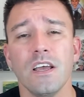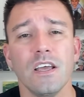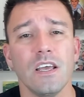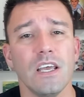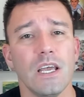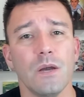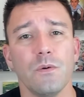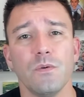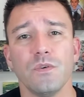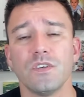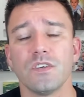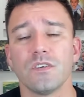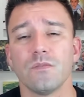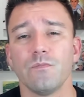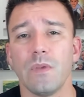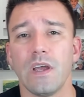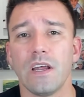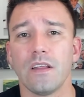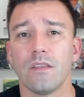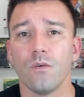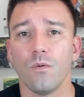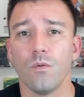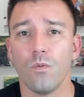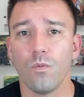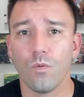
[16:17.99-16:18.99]
It would just mean
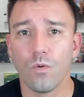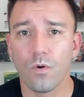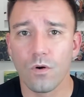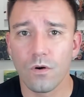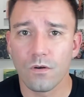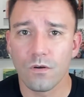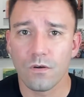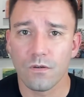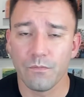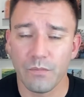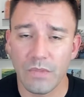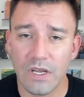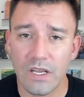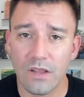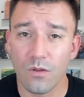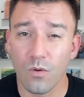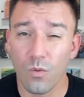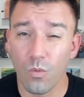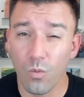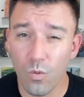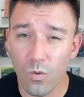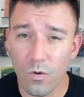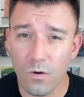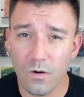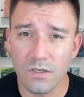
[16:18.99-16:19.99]
the
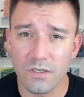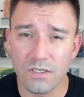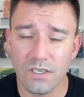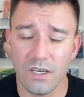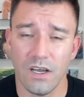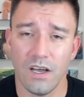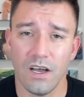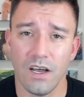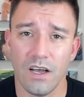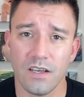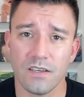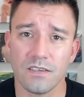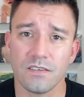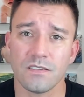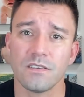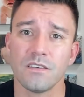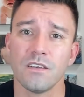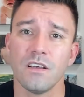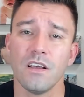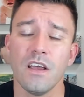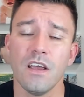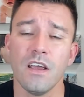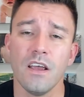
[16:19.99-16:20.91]
world to us